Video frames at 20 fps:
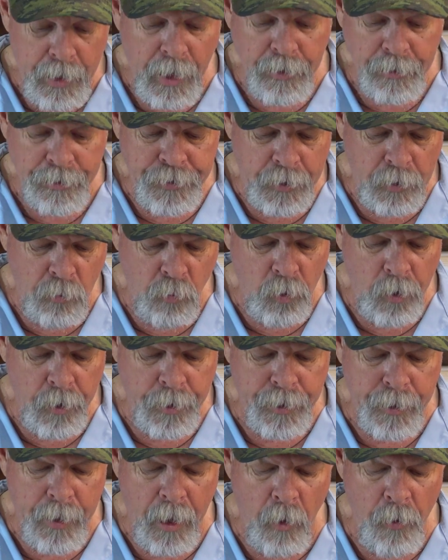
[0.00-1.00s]
The other thing
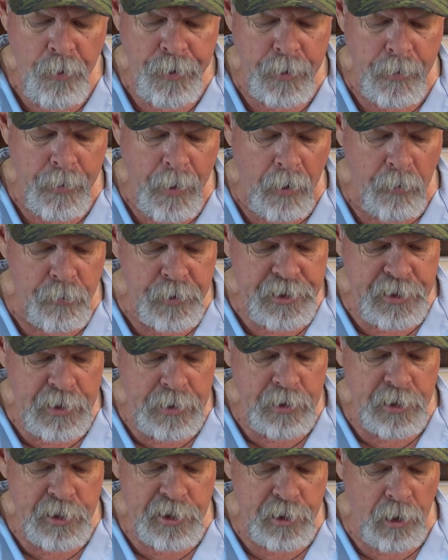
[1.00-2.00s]
worth noting, though, is
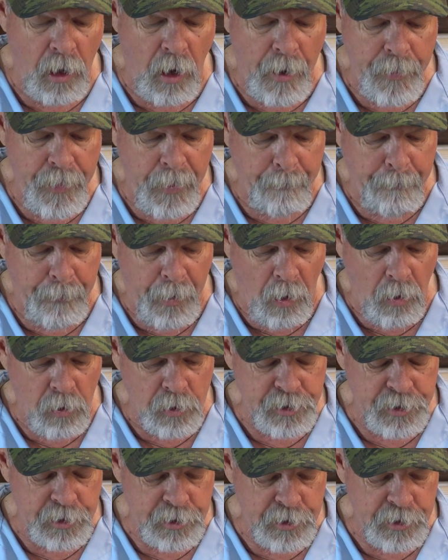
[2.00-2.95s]
inside the box